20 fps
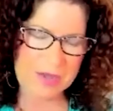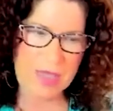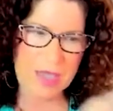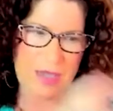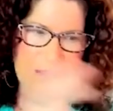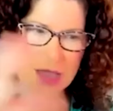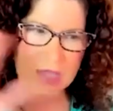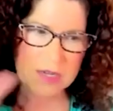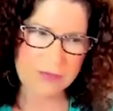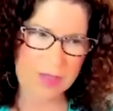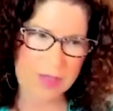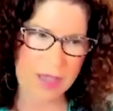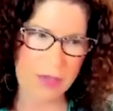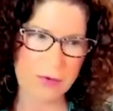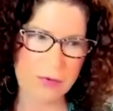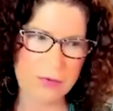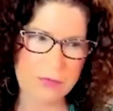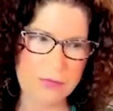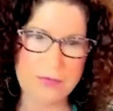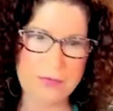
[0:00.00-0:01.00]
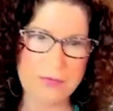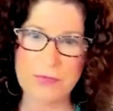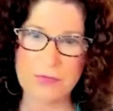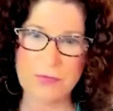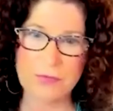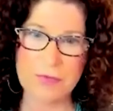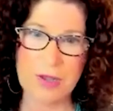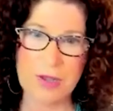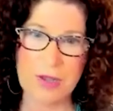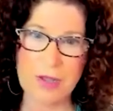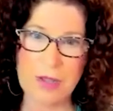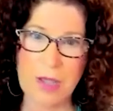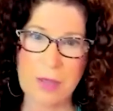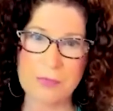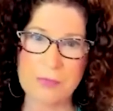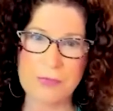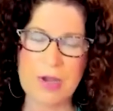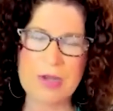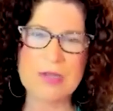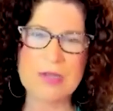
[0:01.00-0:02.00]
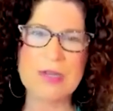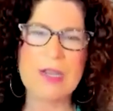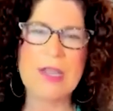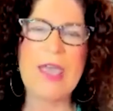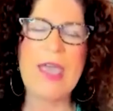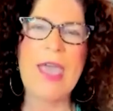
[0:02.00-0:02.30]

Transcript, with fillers: that kind of out uh, up front.